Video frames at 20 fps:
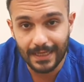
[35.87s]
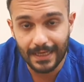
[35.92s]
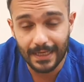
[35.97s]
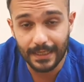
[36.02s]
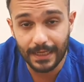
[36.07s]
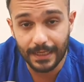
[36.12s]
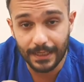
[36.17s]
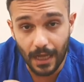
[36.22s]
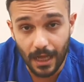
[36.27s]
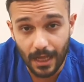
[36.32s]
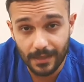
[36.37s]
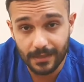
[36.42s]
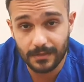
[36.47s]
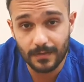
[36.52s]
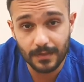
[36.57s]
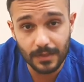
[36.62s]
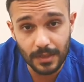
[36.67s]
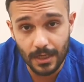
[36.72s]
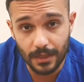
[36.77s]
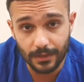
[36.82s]
and I asked
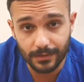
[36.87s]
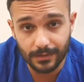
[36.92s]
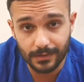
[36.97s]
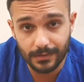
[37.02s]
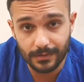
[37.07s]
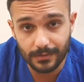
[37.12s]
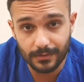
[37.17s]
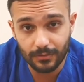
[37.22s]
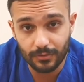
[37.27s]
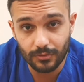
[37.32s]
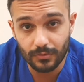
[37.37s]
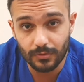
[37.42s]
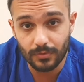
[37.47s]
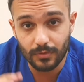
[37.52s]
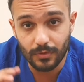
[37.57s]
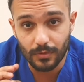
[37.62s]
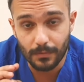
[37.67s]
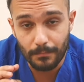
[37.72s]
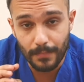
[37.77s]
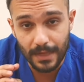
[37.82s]
the nurse
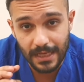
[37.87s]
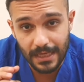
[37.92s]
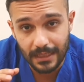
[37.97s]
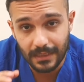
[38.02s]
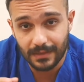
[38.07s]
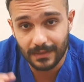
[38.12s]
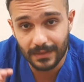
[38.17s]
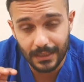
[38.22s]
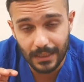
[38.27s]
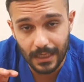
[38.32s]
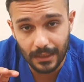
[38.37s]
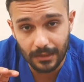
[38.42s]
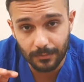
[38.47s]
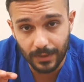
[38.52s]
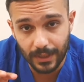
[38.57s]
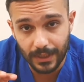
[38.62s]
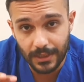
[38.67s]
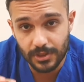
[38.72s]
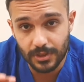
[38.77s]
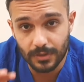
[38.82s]
to make the
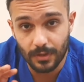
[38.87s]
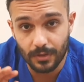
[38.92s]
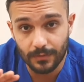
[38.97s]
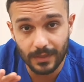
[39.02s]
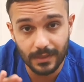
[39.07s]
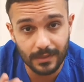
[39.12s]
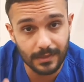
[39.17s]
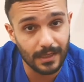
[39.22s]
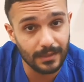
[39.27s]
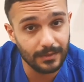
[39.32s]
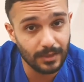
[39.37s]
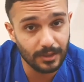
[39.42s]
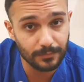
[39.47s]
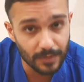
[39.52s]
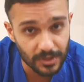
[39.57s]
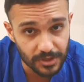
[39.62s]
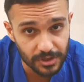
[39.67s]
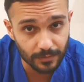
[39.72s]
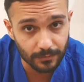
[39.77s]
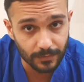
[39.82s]
calibration on the standard
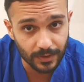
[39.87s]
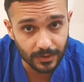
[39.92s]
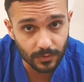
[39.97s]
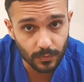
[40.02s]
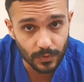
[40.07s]
measurement,